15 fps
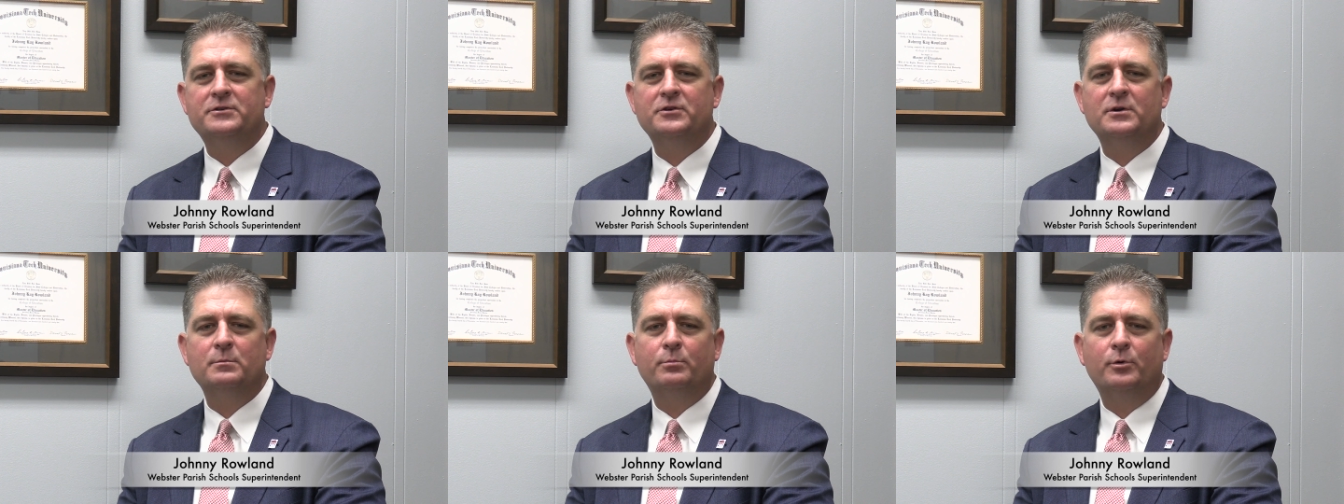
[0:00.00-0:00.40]

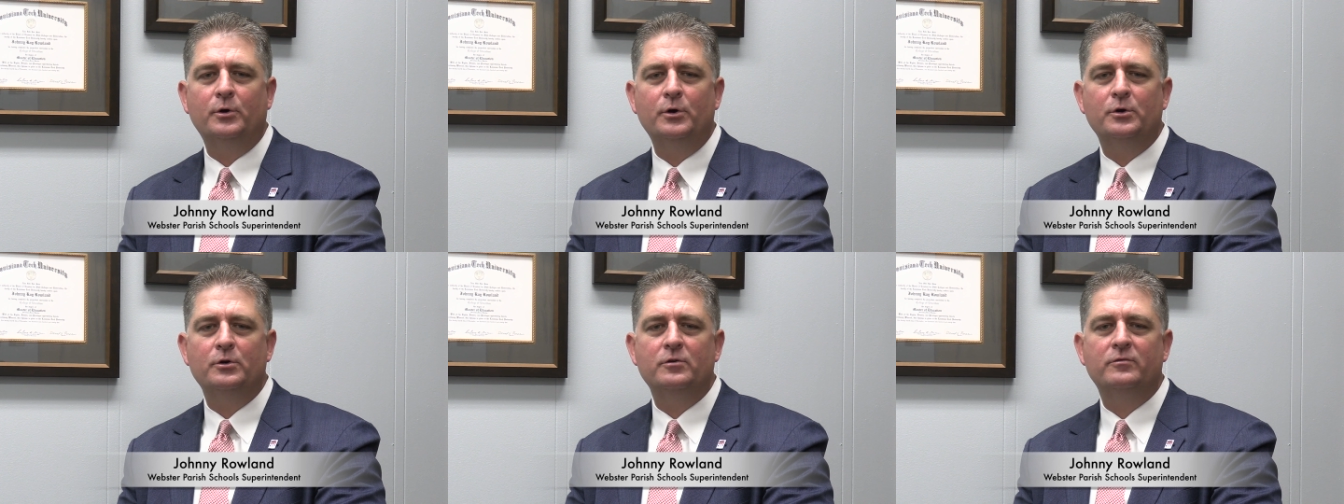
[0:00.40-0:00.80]
to
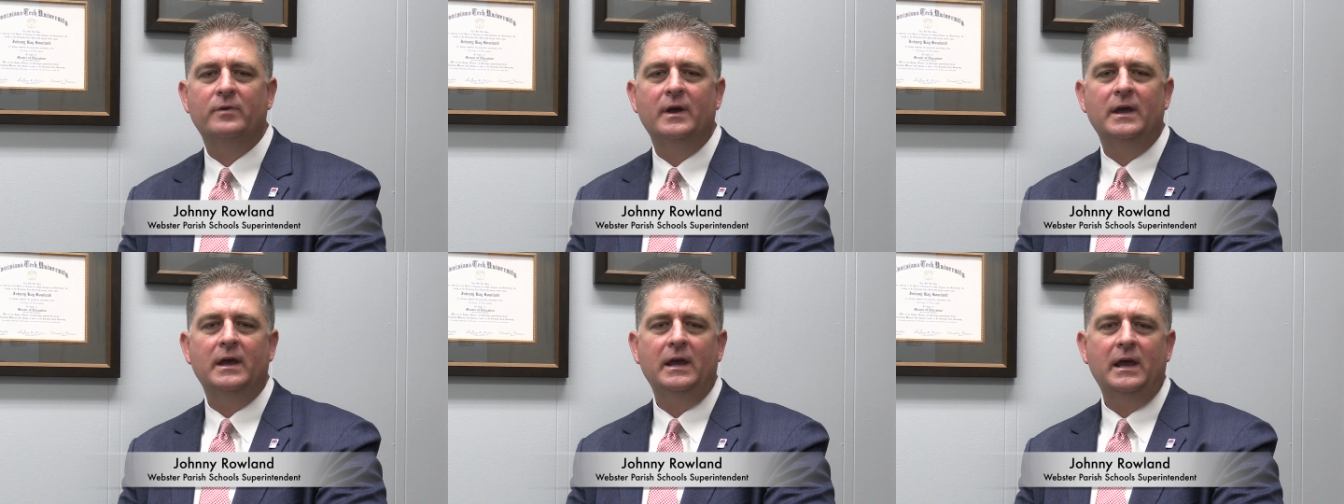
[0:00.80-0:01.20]
improve
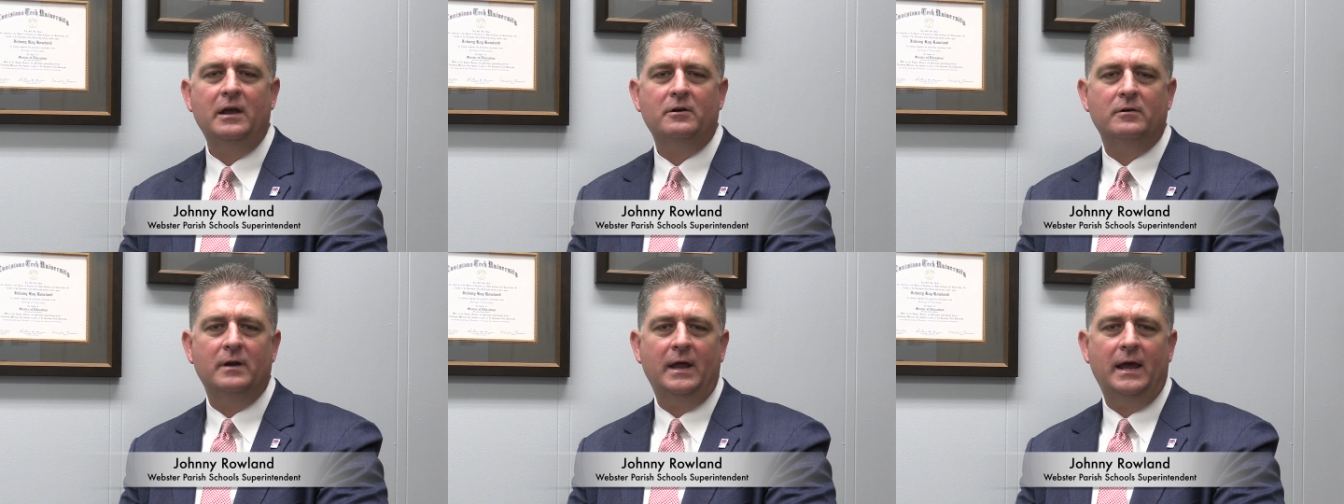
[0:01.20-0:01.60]

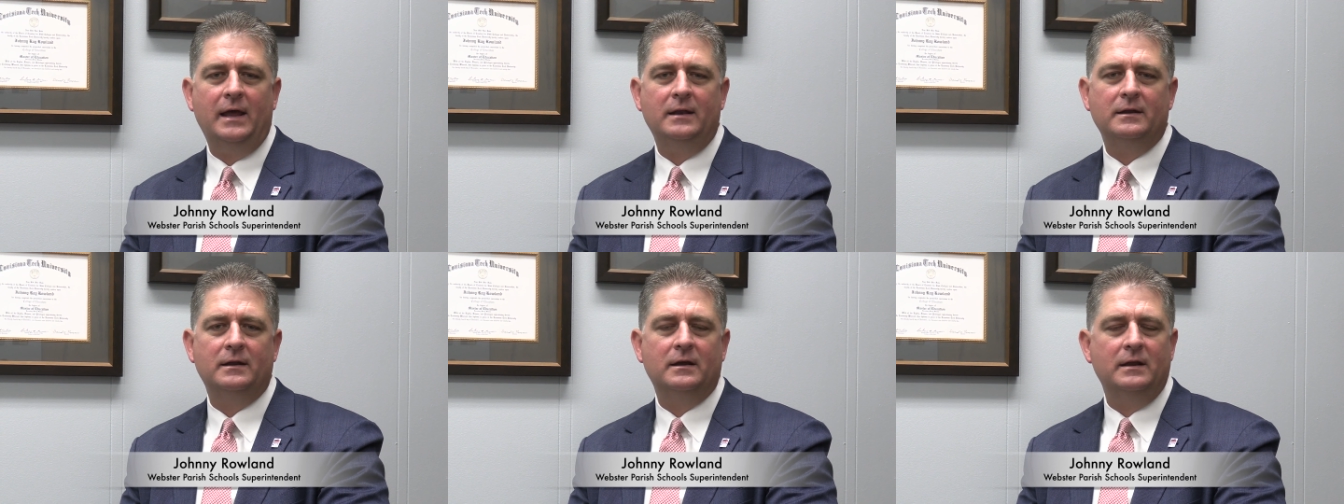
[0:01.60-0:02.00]

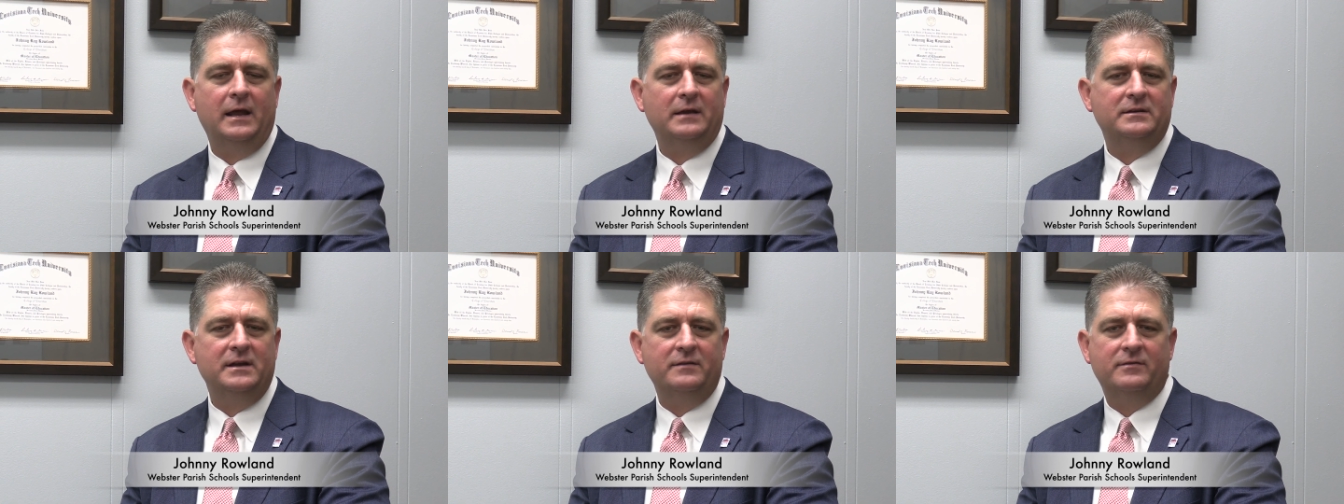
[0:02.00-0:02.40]
internet
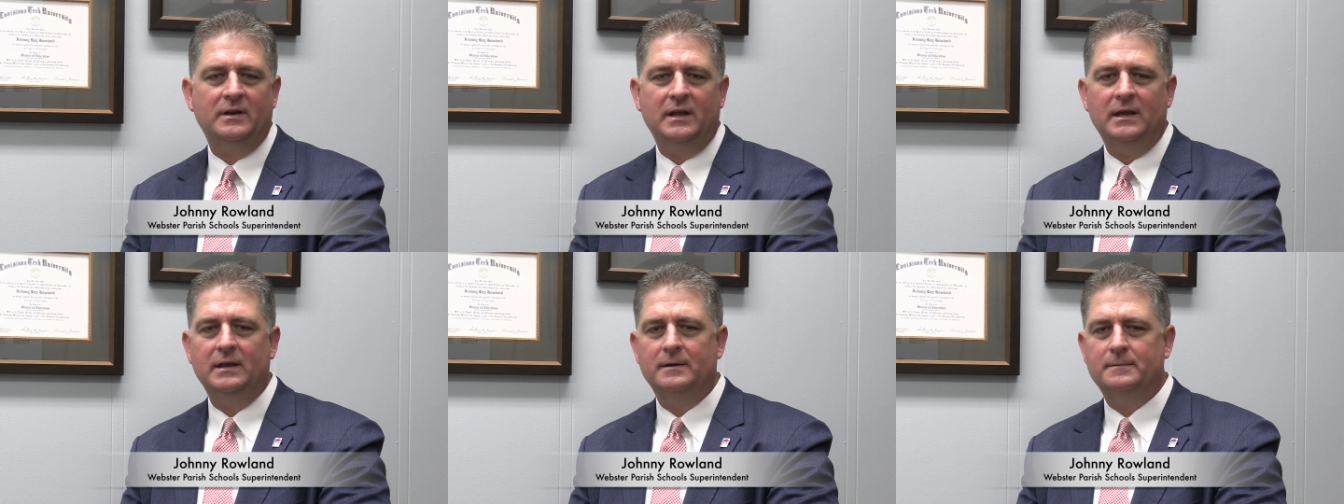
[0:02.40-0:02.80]

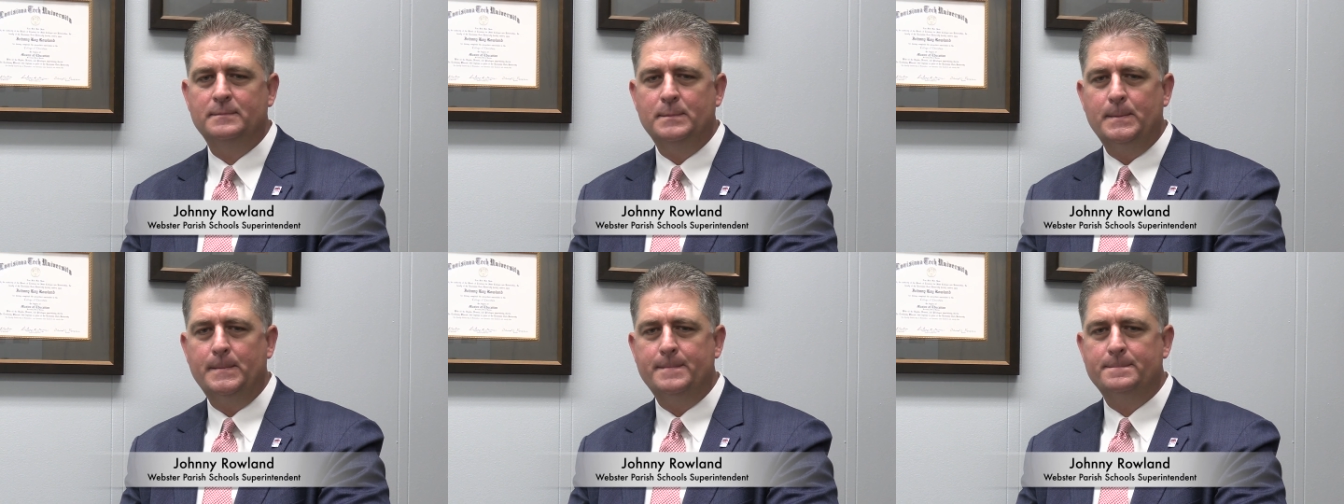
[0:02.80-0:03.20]
connectivity
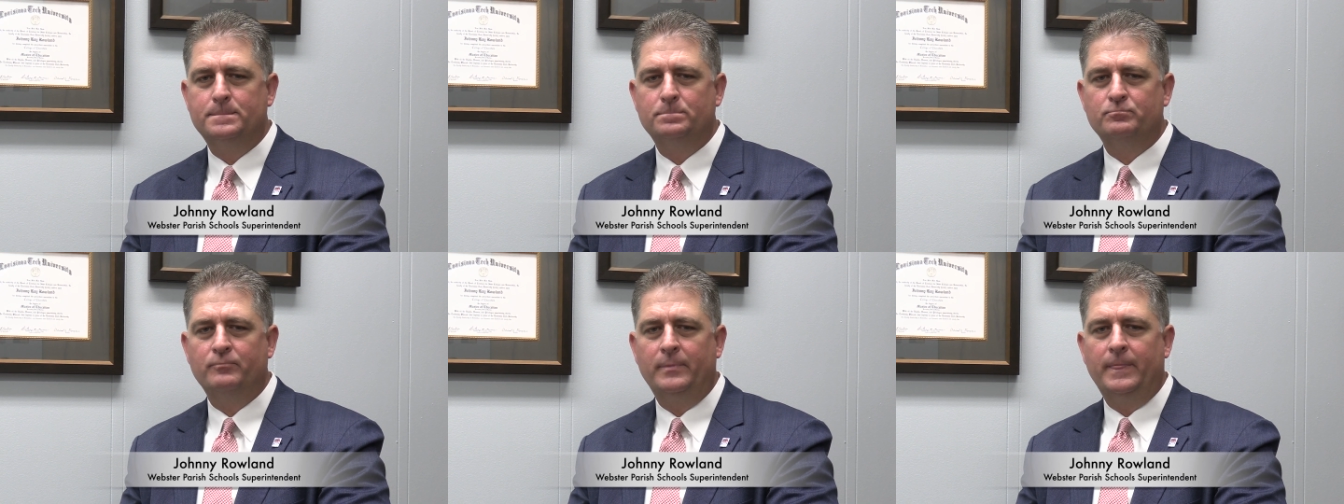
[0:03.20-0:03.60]

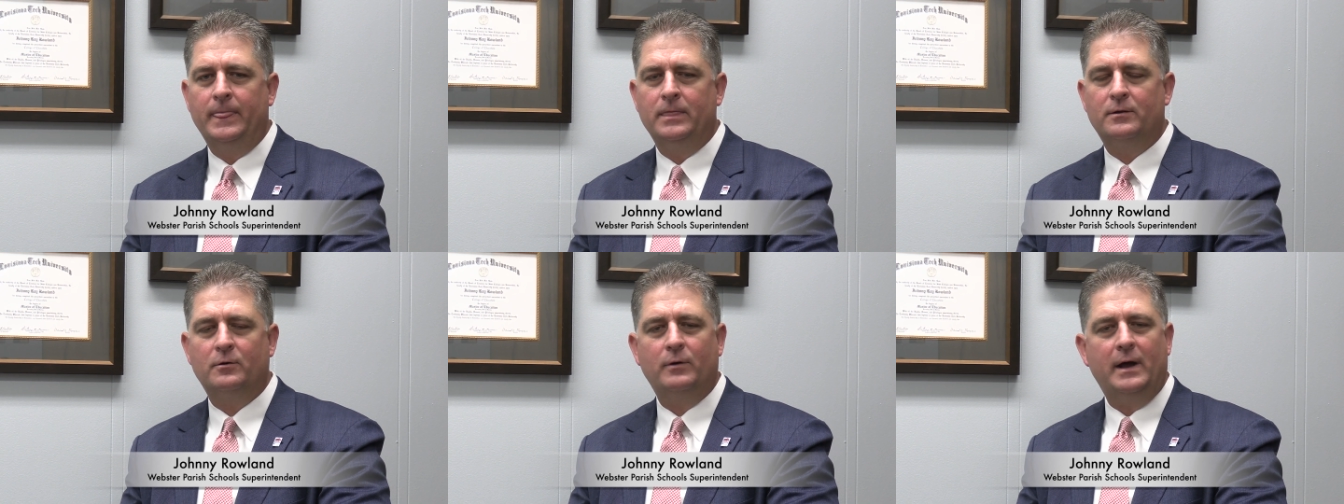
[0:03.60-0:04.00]

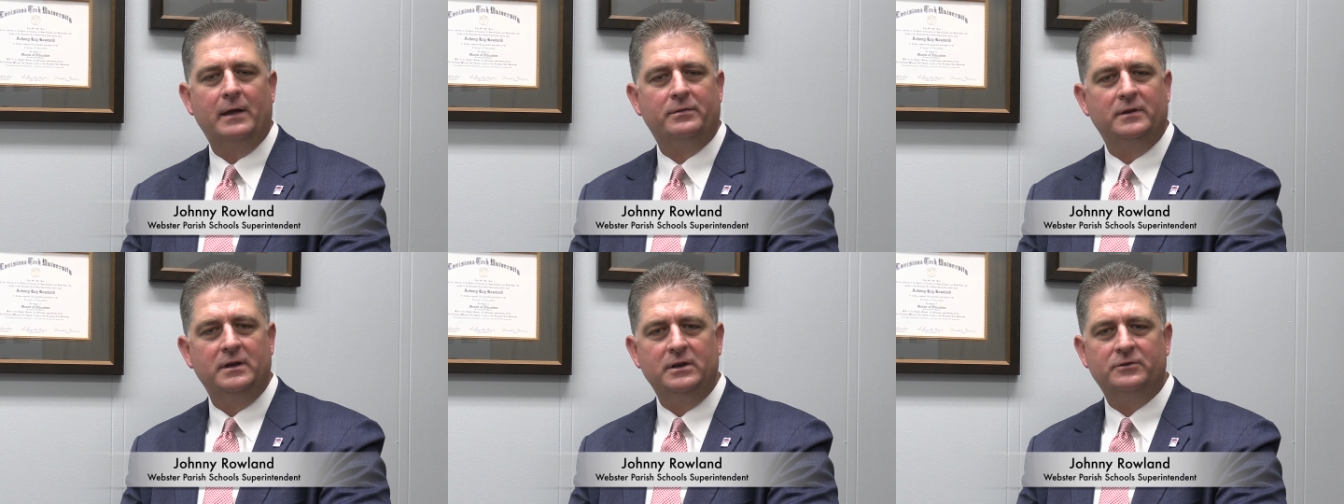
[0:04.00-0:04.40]

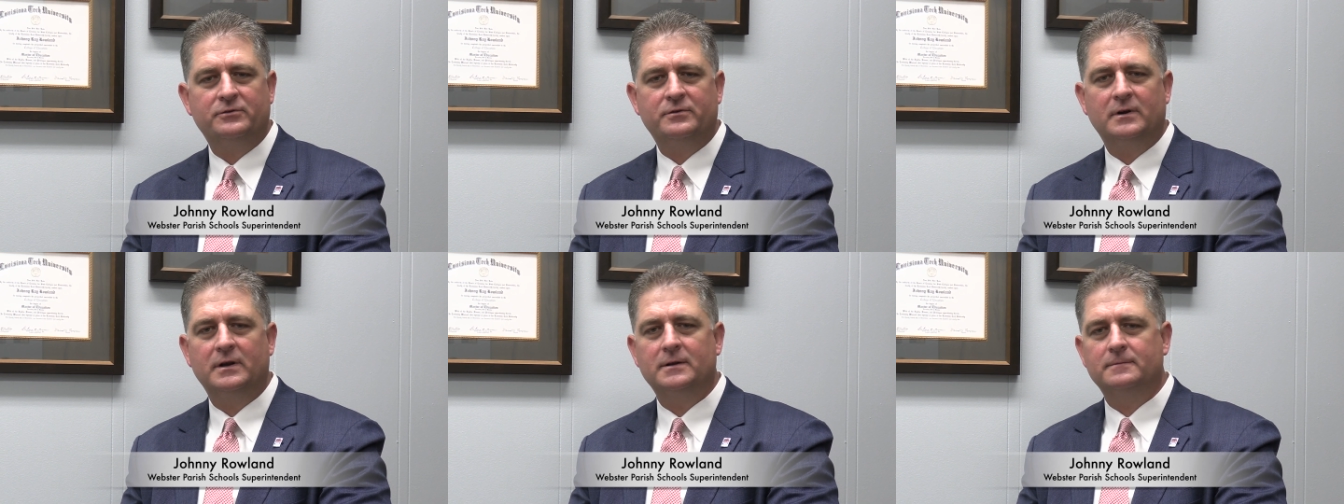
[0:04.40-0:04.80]
throughout the
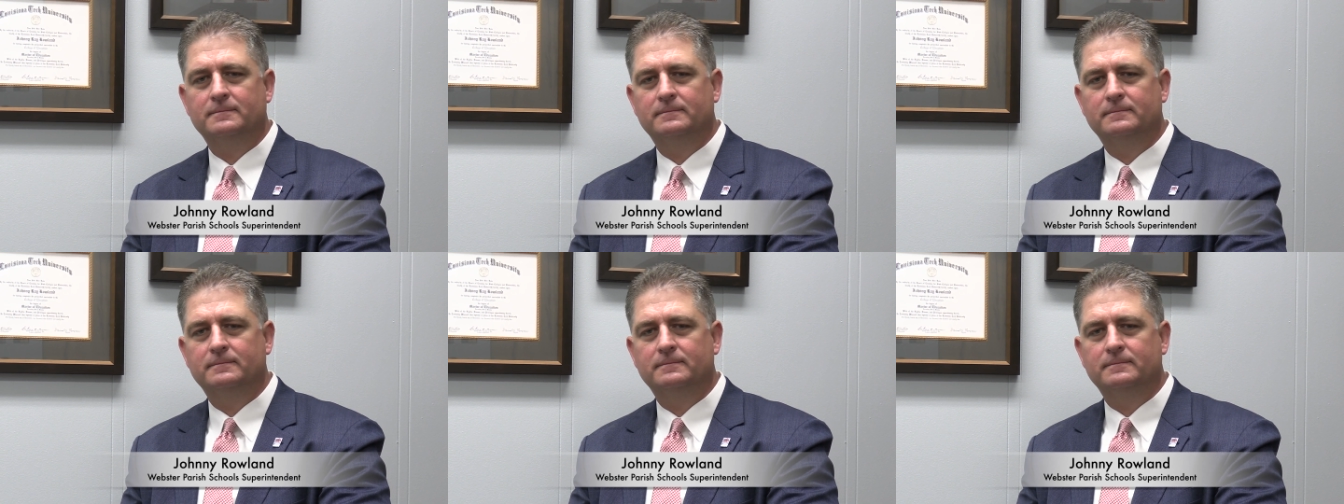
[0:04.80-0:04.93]
district.